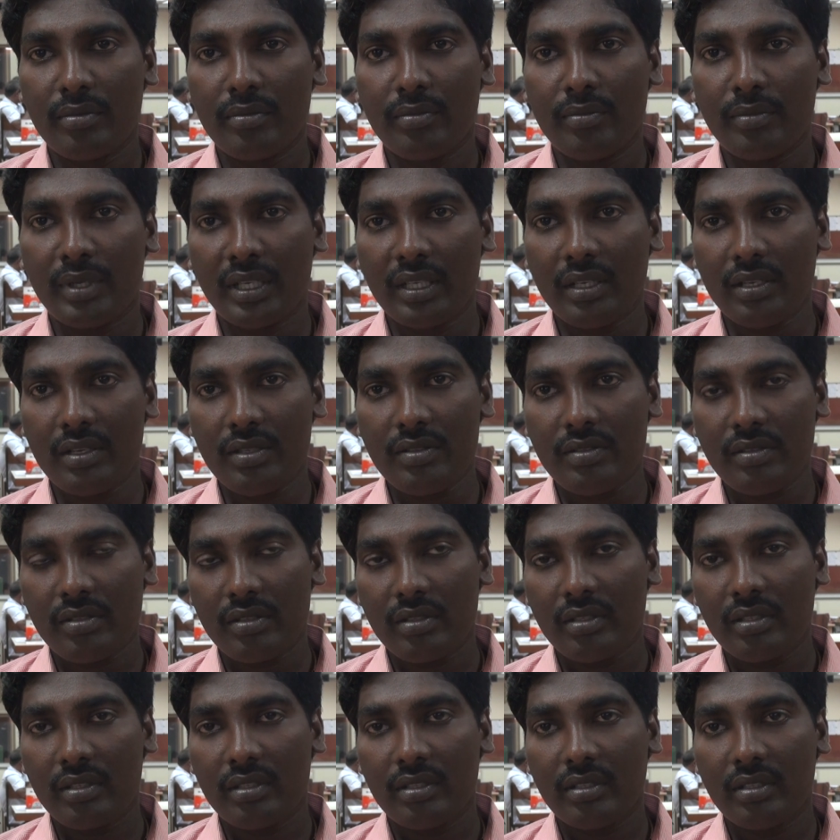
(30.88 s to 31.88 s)
because
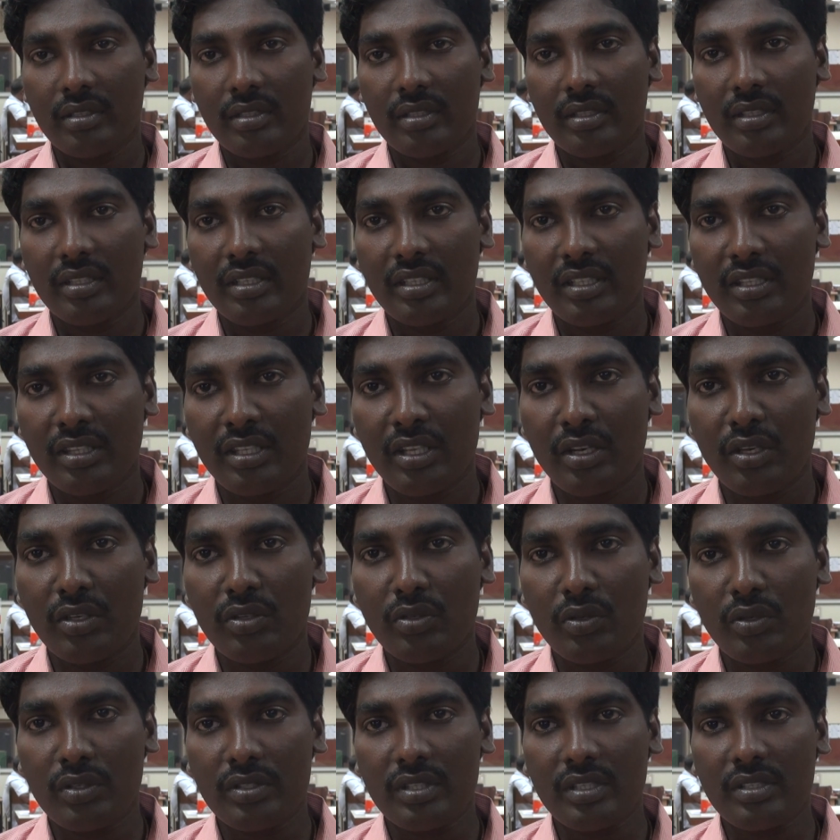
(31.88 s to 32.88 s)
the
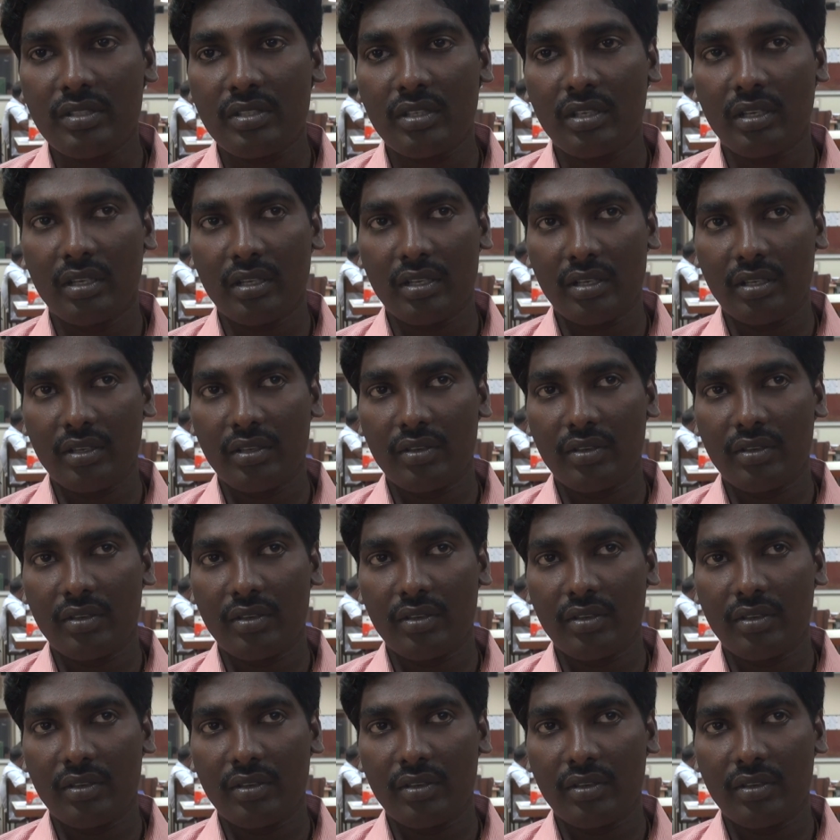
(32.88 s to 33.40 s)
resources are